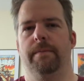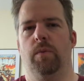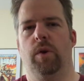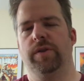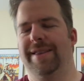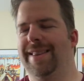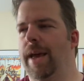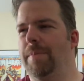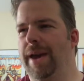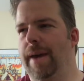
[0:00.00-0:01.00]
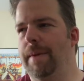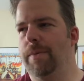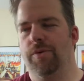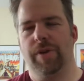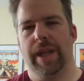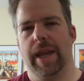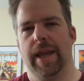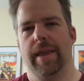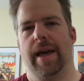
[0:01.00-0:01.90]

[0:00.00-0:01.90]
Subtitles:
wasn't the type of game I was really into.